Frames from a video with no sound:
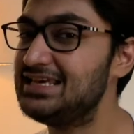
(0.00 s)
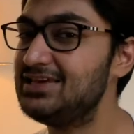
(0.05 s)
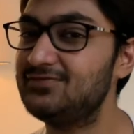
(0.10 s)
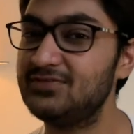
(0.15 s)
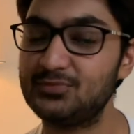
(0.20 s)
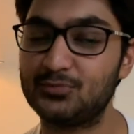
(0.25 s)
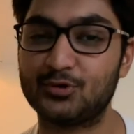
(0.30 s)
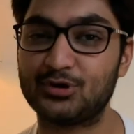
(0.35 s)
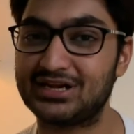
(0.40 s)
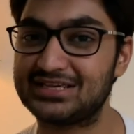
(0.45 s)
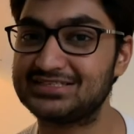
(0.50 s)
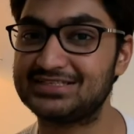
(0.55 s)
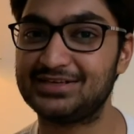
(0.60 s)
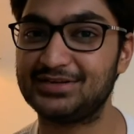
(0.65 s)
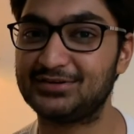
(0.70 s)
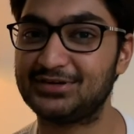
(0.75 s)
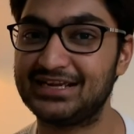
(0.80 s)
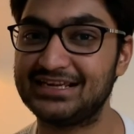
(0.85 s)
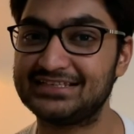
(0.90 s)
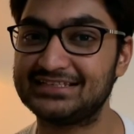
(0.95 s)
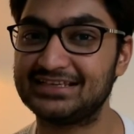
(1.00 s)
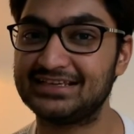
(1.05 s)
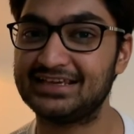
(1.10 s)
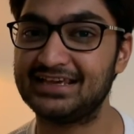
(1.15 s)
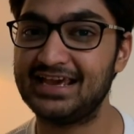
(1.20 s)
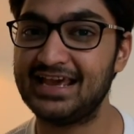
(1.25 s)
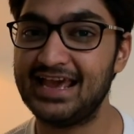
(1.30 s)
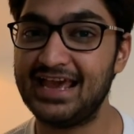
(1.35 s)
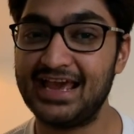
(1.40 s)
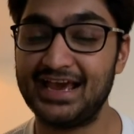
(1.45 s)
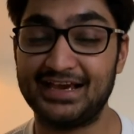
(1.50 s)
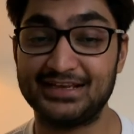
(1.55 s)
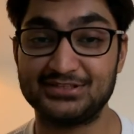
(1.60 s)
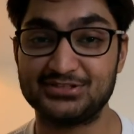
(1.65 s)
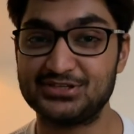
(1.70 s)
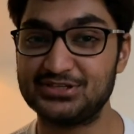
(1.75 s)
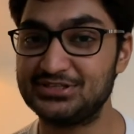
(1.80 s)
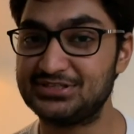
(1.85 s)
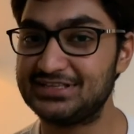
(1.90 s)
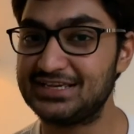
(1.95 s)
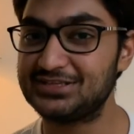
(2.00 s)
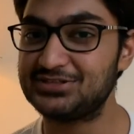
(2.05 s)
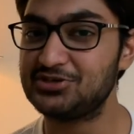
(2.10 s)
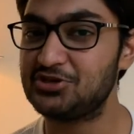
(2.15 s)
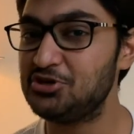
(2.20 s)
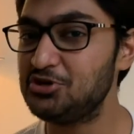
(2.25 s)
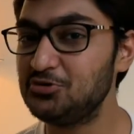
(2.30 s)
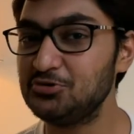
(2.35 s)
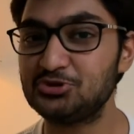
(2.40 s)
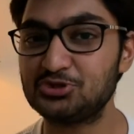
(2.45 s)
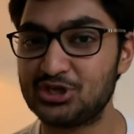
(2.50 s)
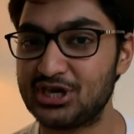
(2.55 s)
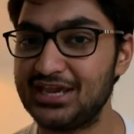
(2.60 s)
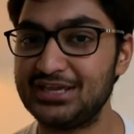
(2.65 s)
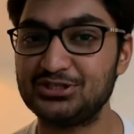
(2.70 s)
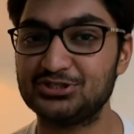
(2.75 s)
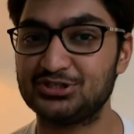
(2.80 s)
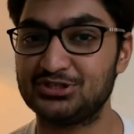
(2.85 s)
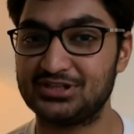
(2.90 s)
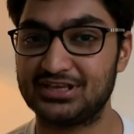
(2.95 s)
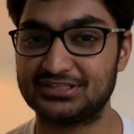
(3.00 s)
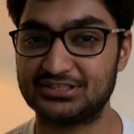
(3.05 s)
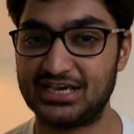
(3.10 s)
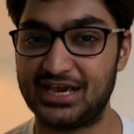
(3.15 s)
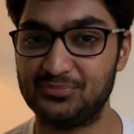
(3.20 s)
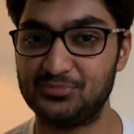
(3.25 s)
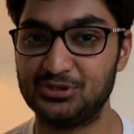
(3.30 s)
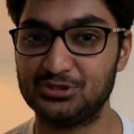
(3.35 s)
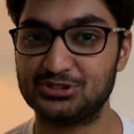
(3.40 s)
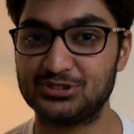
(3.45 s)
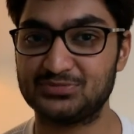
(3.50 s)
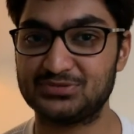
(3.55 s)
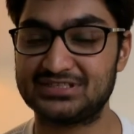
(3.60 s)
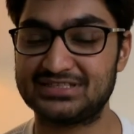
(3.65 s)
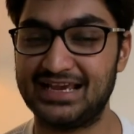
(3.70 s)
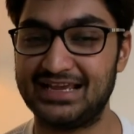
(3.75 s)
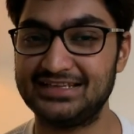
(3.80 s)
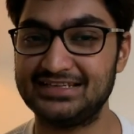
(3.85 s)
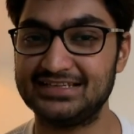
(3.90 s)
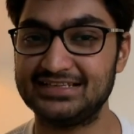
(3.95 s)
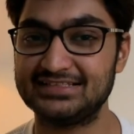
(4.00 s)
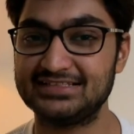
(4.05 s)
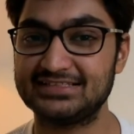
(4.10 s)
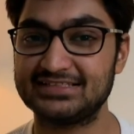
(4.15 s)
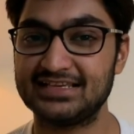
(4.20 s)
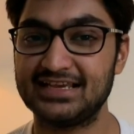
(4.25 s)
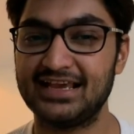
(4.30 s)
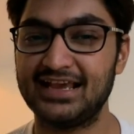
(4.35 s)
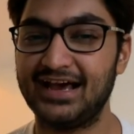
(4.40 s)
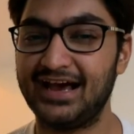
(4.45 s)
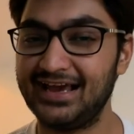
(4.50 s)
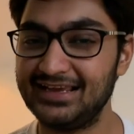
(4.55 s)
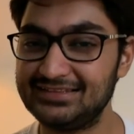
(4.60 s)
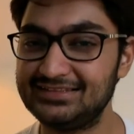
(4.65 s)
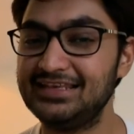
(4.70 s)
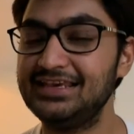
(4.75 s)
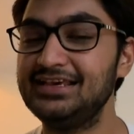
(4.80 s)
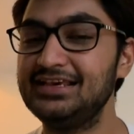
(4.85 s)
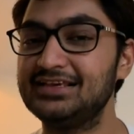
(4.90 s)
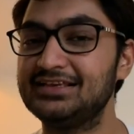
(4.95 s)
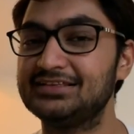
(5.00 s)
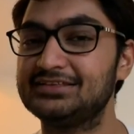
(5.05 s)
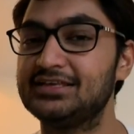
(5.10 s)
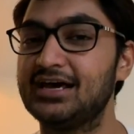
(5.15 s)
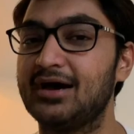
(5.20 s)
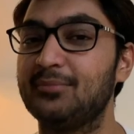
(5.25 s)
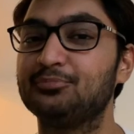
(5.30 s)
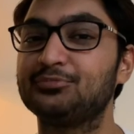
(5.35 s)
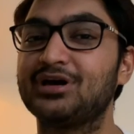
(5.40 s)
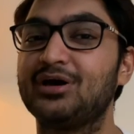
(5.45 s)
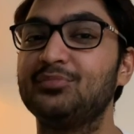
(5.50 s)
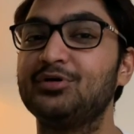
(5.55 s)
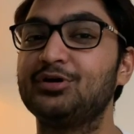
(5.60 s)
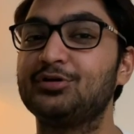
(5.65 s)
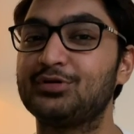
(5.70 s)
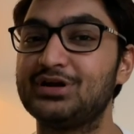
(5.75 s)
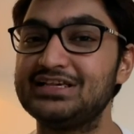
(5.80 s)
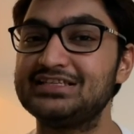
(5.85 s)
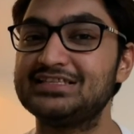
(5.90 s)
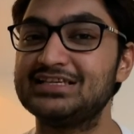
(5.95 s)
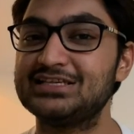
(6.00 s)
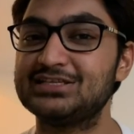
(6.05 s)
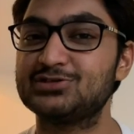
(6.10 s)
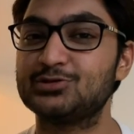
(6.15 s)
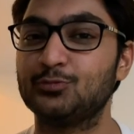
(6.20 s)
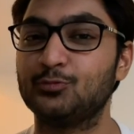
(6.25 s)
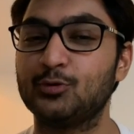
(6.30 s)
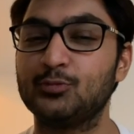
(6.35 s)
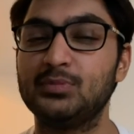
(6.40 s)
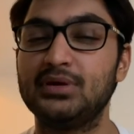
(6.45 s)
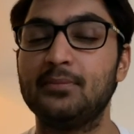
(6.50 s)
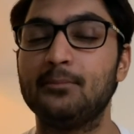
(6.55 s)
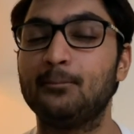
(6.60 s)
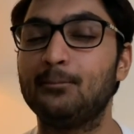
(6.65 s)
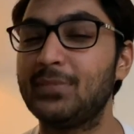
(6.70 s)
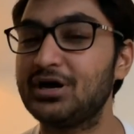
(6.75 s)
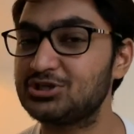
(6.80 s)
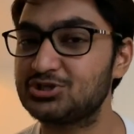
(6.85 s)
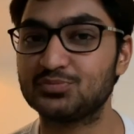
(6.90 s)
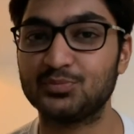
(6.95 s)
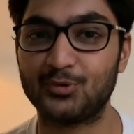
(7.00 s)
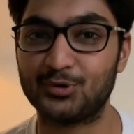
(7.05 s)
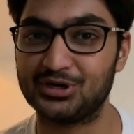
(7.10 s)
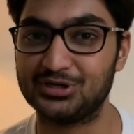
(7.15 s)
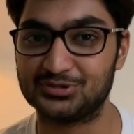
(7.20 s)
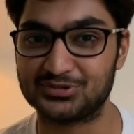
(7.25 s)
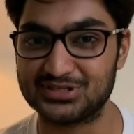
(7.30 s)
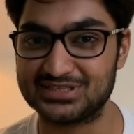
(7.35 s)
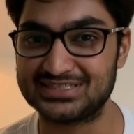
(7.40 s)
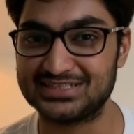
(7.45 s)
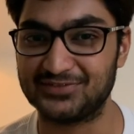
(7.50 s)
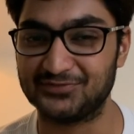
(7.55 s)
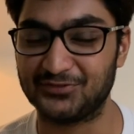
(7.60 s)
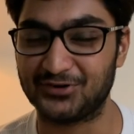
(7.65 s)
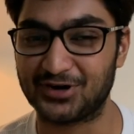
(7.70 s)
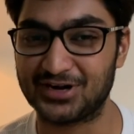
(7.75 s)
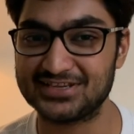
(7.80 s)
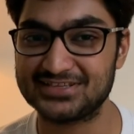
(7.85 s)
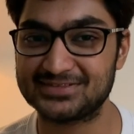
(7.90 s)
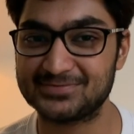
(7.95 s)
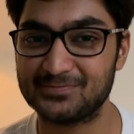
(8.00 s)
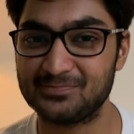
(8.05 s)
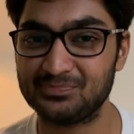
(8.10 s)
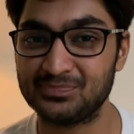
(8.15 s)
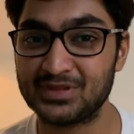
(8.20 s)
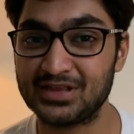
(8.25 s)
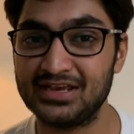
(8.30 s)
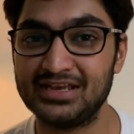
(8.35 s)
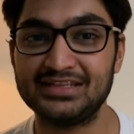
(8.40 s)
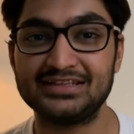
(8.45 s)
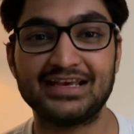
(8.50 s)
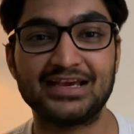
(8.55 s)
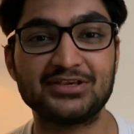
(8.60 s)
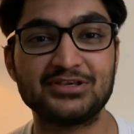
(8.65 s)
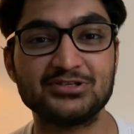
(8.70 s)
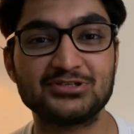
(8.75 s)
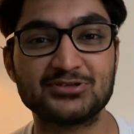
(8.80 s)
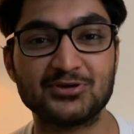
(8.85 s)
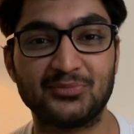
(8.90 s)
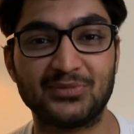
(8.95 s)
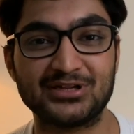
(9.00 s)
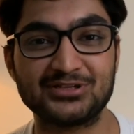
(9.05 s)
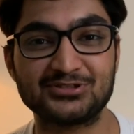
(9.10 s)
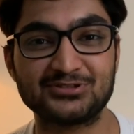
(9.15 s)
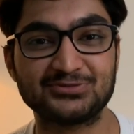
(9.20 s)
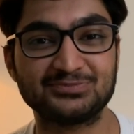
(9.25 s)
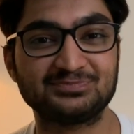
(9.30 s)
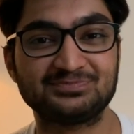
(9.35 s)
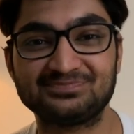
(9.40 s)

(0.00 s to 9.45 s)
even more exhilarating. And since there's a huge change in the championship standings, I think the upcoming races would be much more interesting for us. Thank you so much.